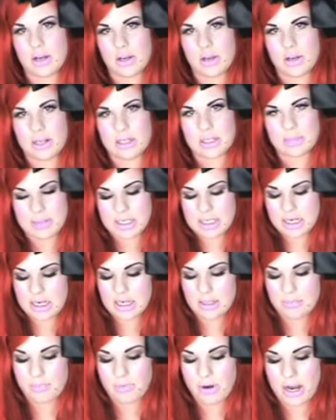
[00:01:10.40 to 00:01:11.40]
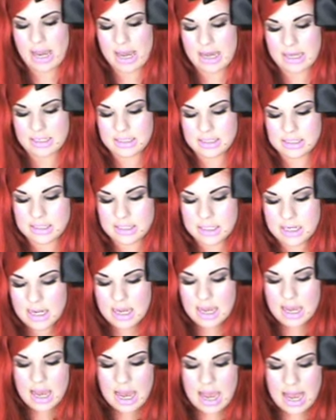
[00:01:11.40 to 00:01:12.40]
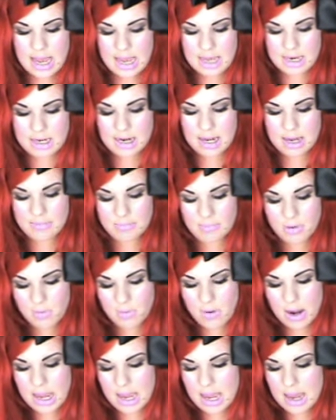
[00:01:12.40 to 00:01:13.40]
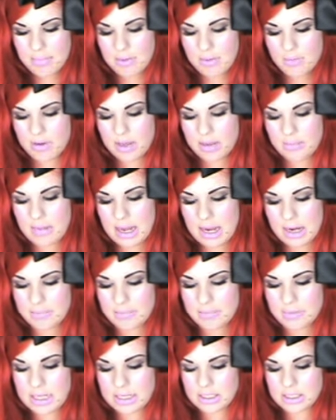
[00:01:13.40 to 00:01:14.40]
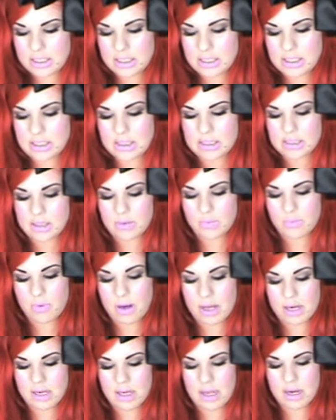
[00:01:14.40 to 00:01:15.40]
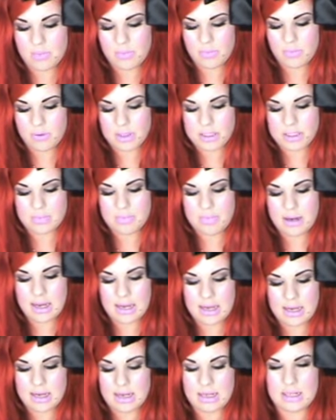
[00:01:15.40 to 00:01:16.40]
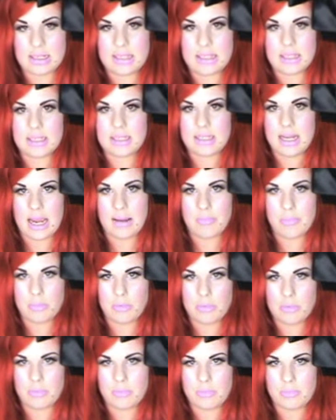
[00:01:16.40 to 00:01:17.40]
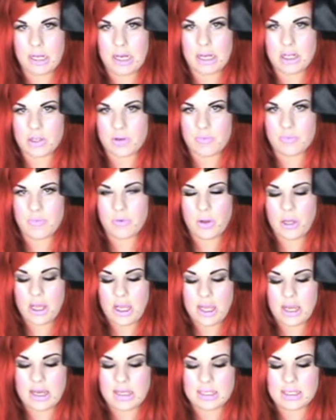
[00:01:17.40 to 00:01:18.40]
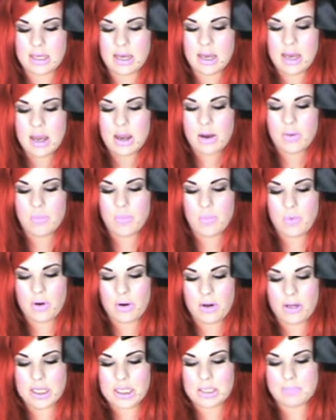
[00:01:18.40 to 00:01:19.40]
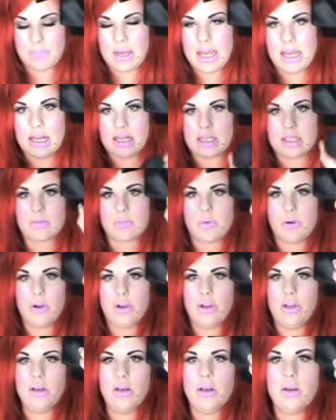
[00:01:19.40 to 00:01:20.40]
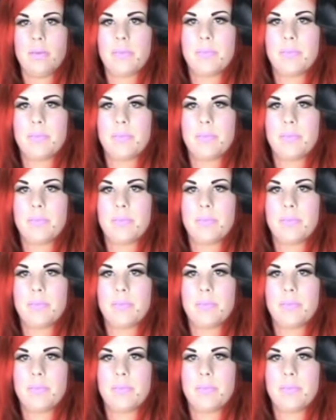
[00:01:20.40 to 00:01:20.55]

I don't use a particular brand. And I'm quite happy with the MAC blushes. The one that was my staple blush for years was Pink Swoon.